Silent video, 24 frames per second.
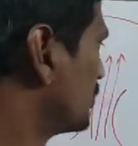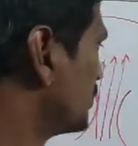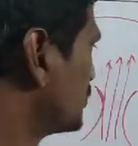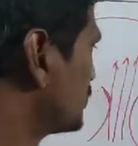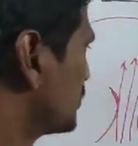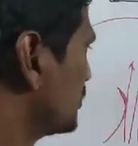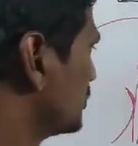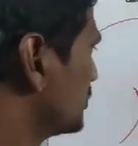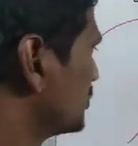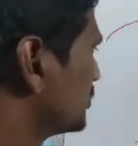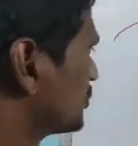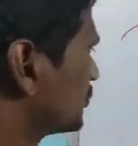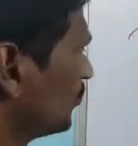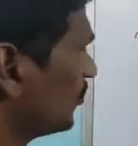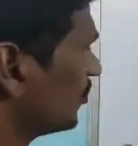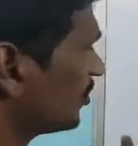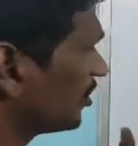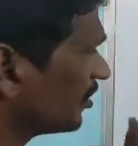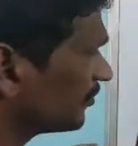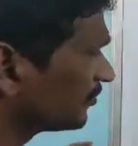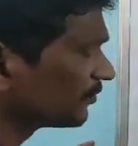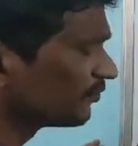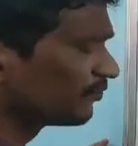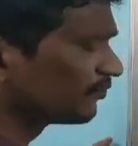to the reason is
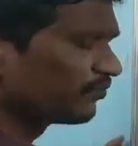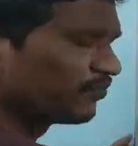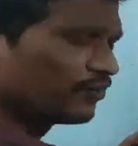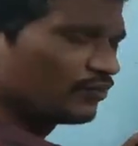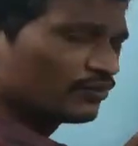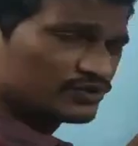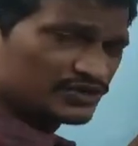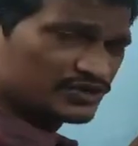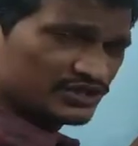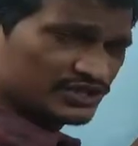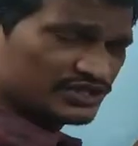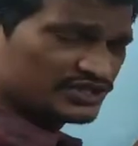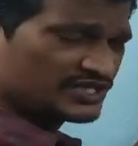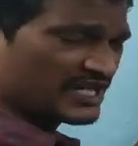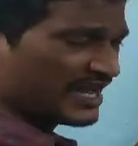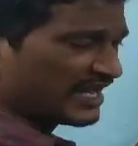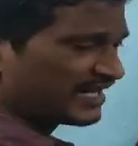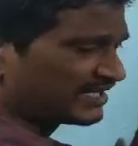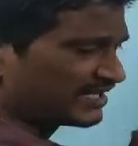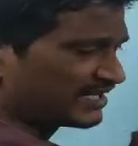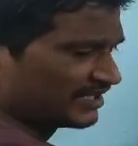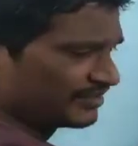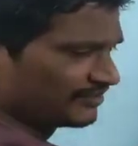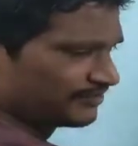one of the force is
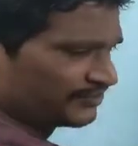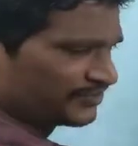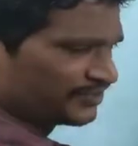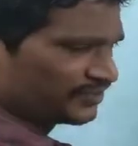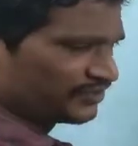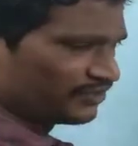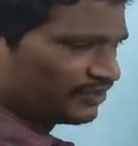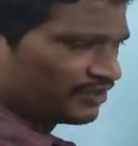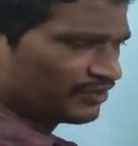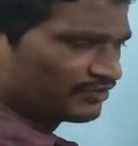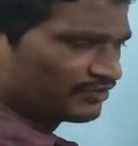acting.